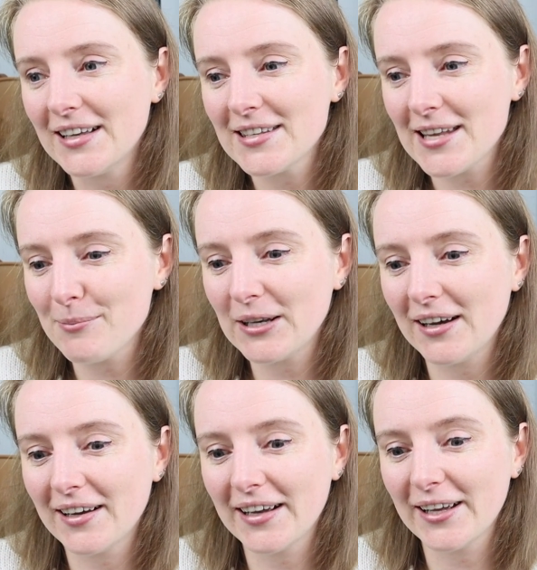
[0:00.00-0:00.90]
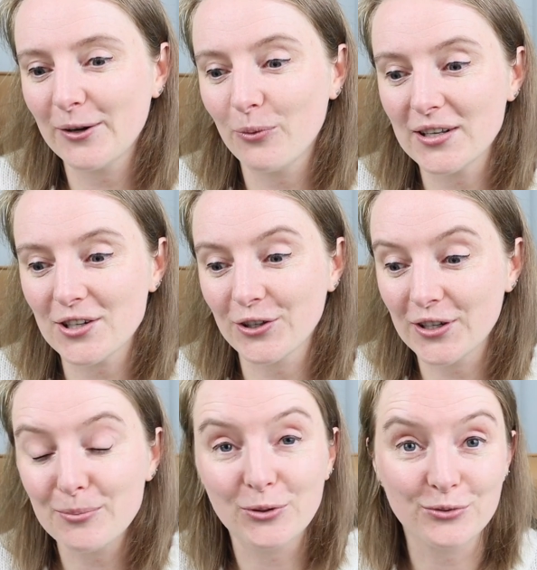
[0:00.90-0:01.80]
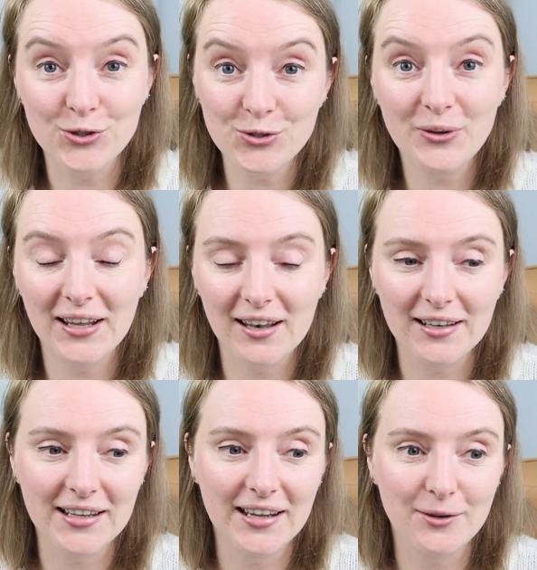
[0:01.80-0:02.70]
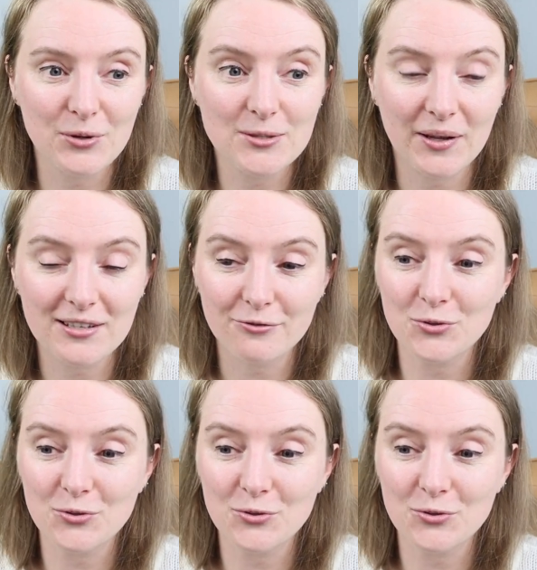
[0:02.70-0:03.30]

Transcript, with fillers: Sam and I went on honeymoon to Italy and we spent a